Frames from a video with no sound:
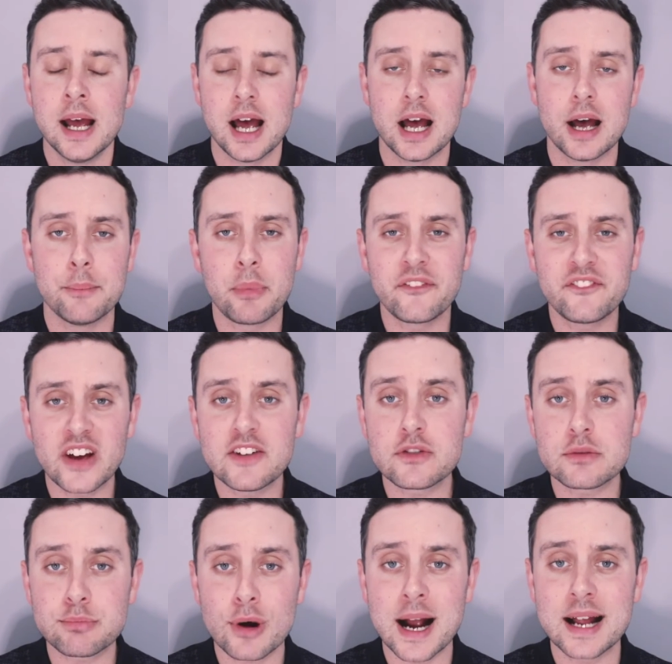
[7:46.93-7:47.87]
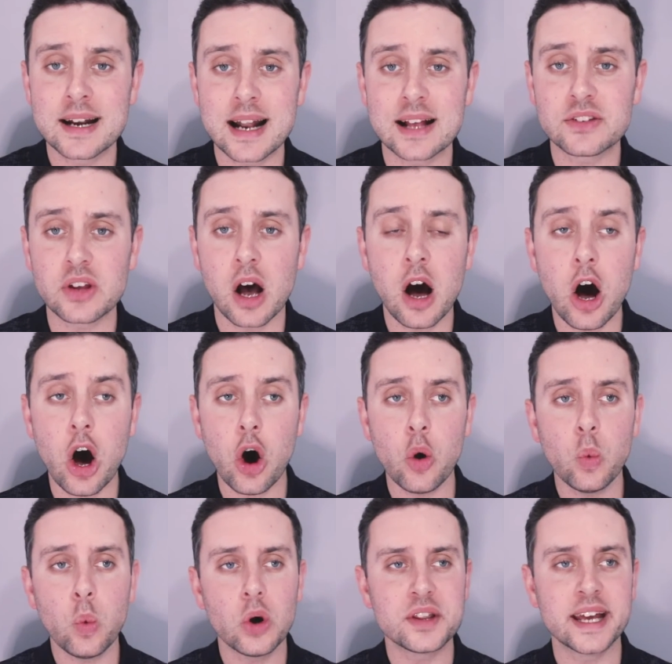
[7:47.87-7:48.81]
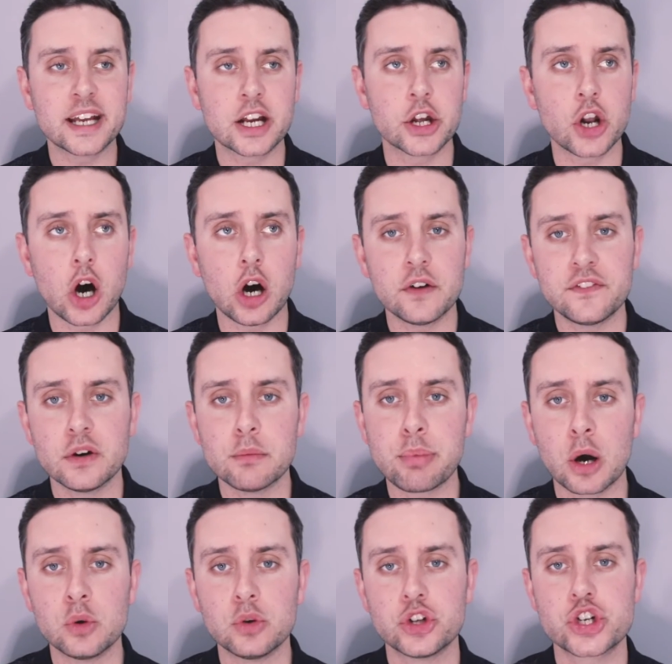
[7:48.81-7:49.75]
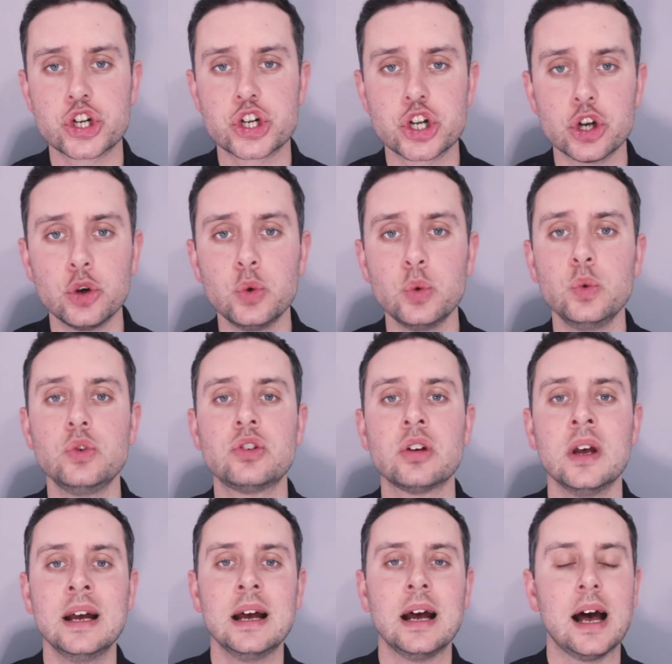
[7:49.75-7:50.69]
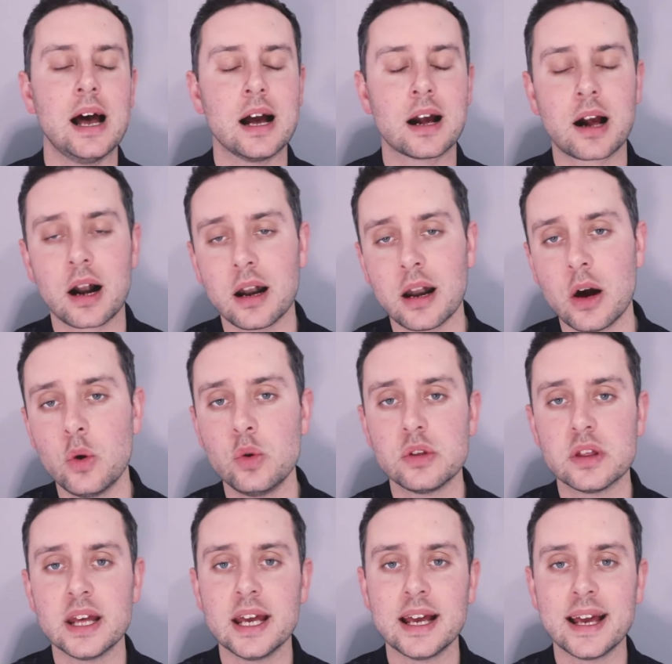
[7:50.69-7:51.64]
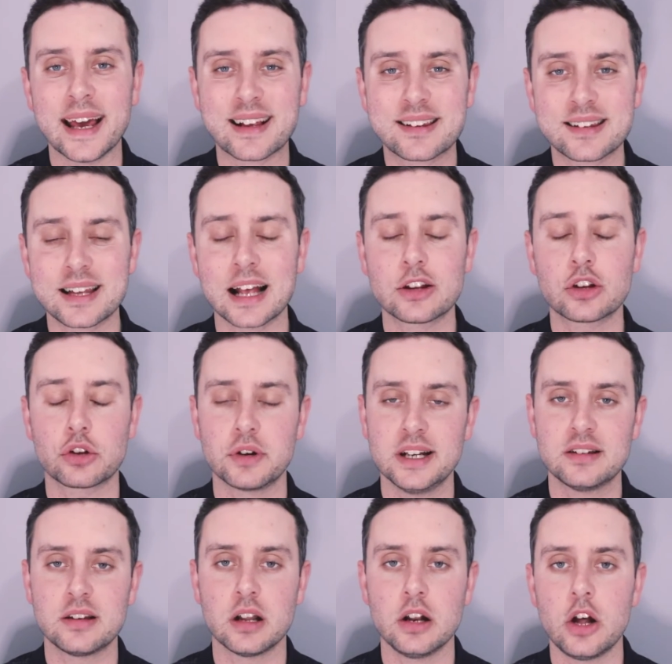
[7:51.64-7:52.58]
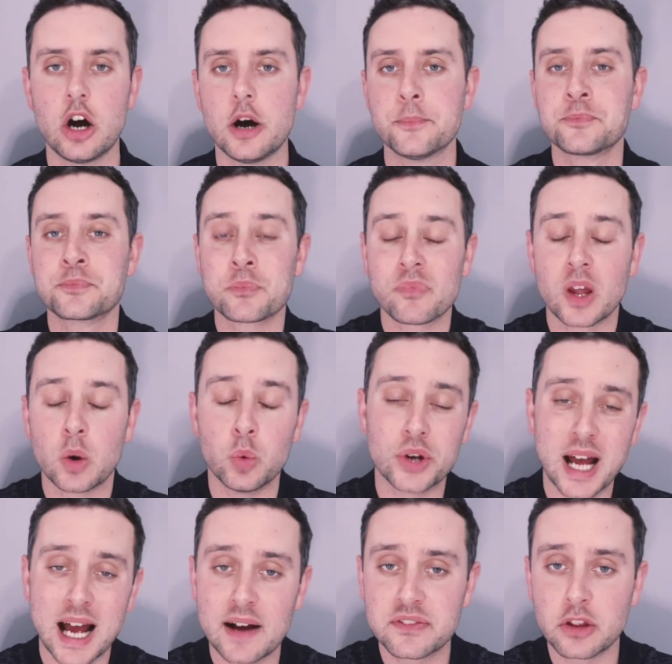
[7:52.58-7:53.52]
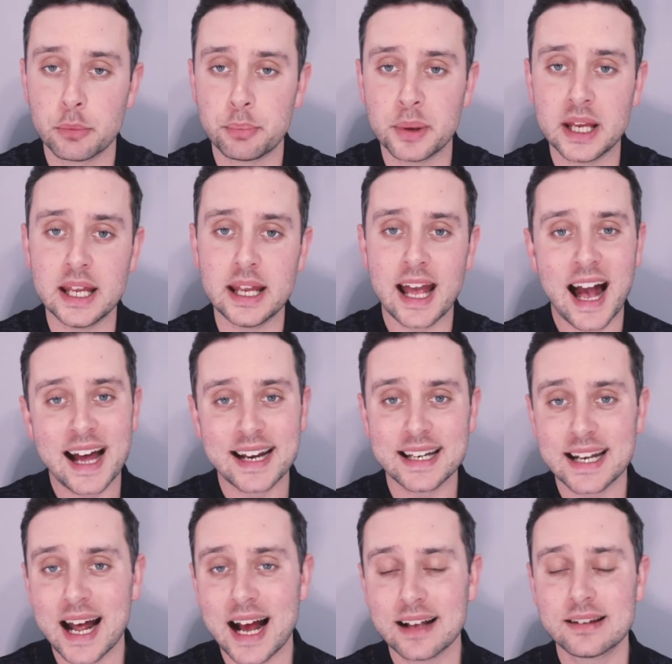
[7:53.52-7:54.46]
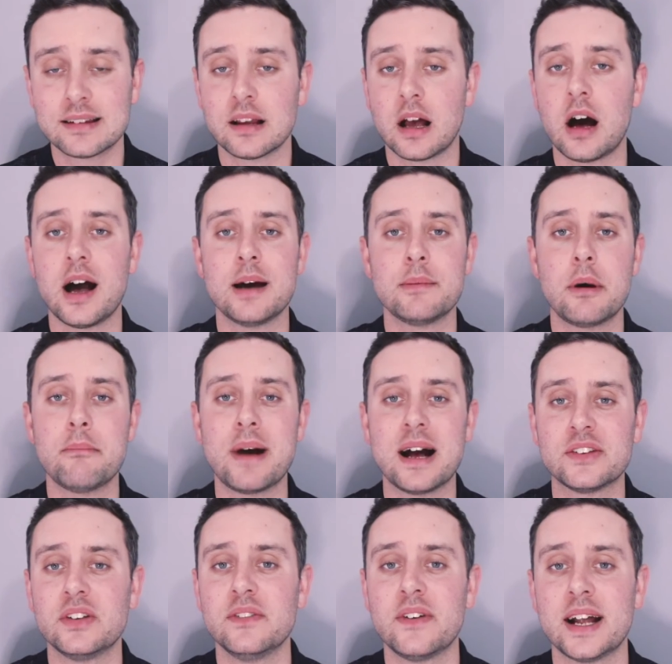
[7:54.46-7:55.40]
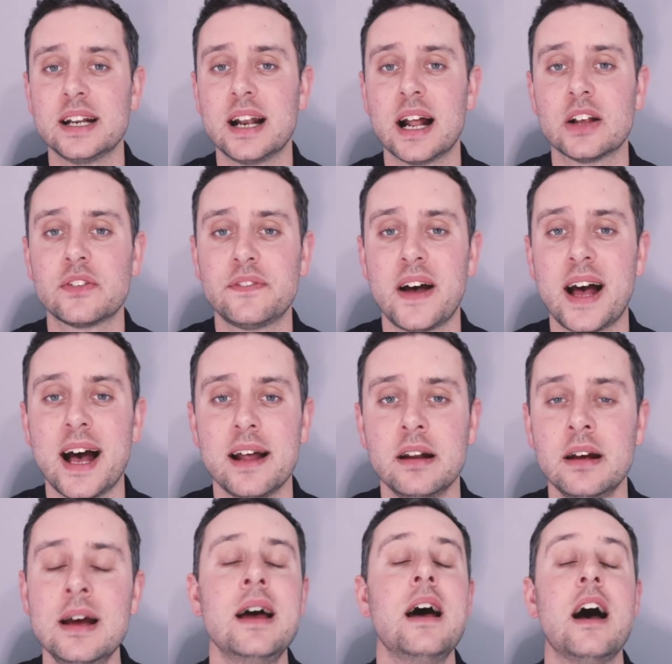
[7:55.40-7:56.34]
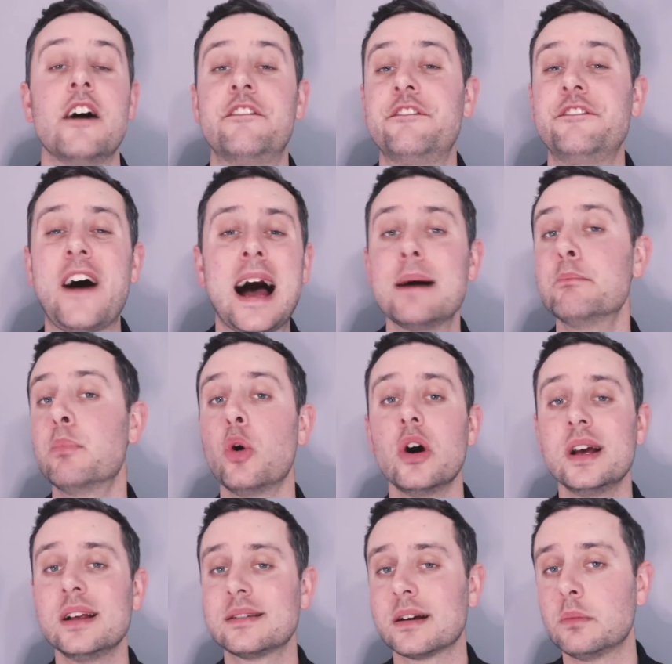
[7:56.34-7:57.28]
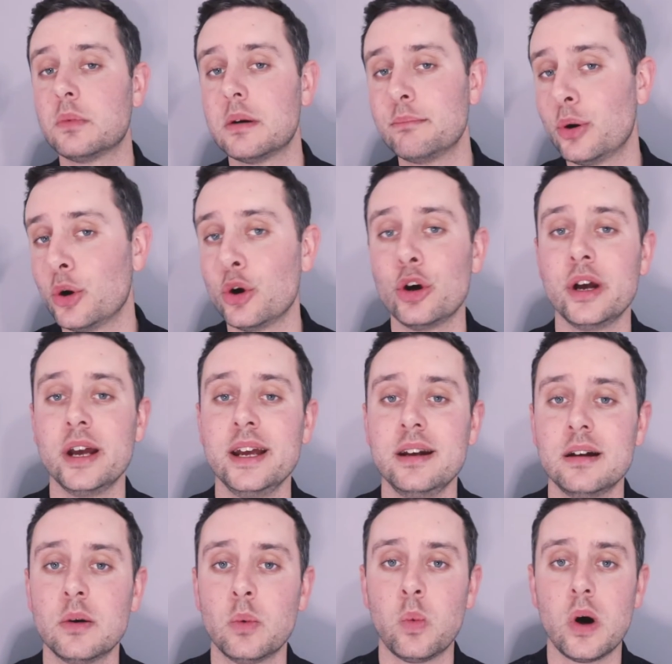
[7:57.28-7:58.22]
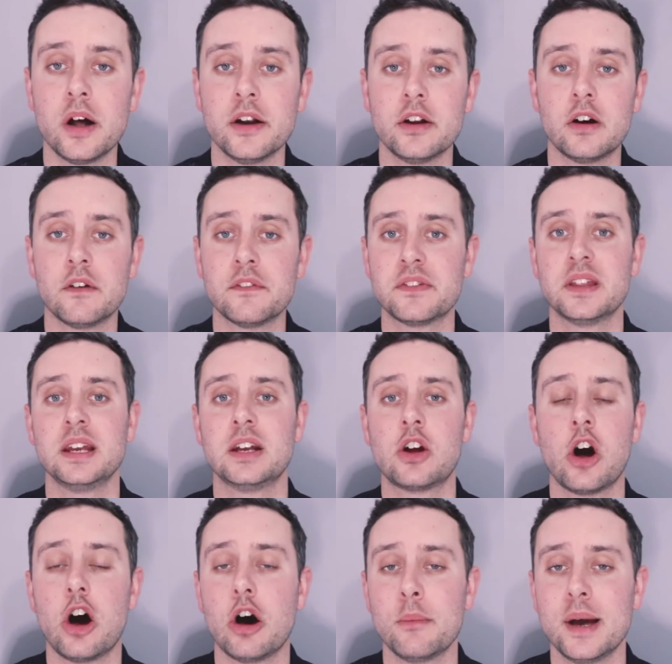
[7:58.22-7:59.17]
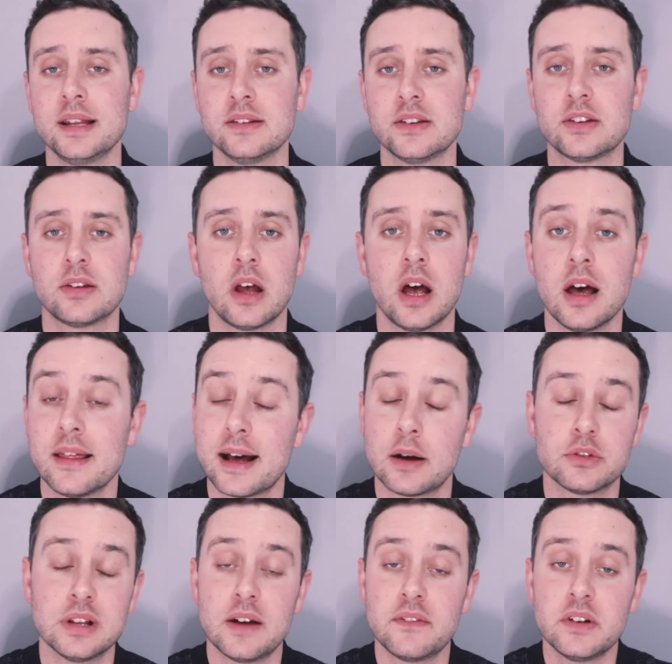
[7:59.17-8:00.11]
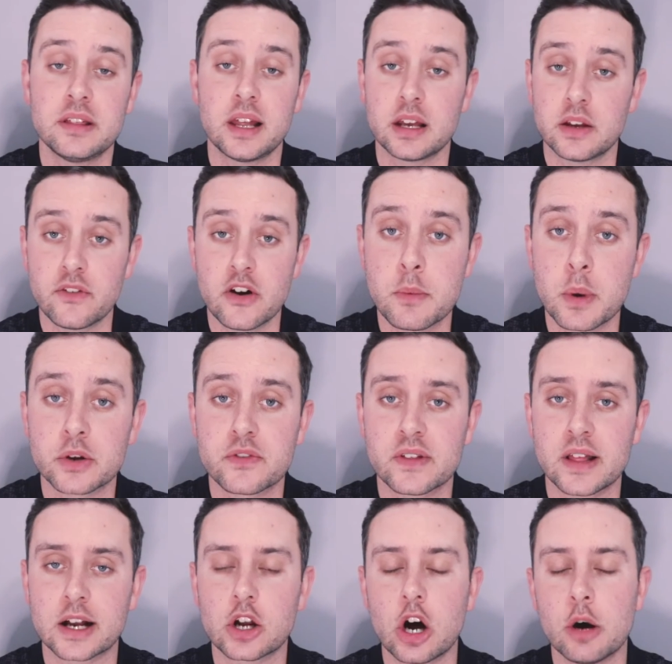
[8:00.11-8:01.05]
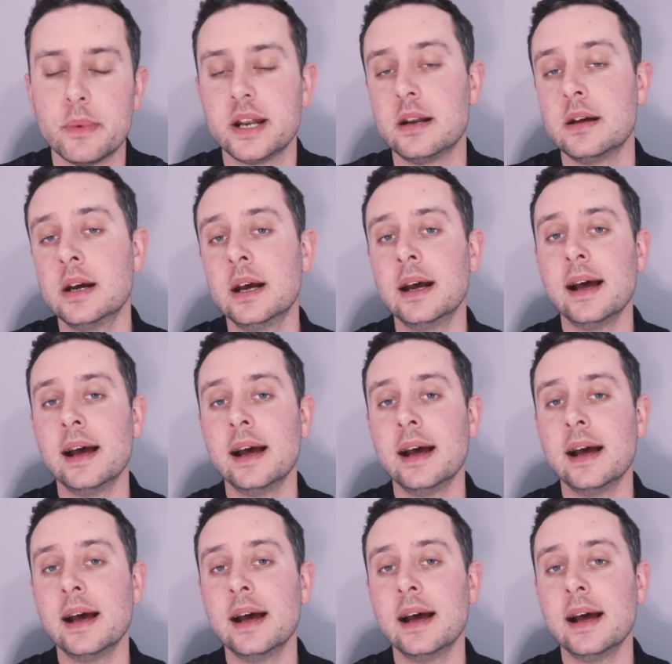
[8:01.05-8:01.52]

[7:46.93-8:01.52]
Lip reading: My favourite brand as a whole, what they can offer, both shoes, clothing, accessories, a lot, would have to be Adidas. I am a massive Adidas fan, a fanboy. Someone put in one of the comments. That was lovely. Thank much for that comment.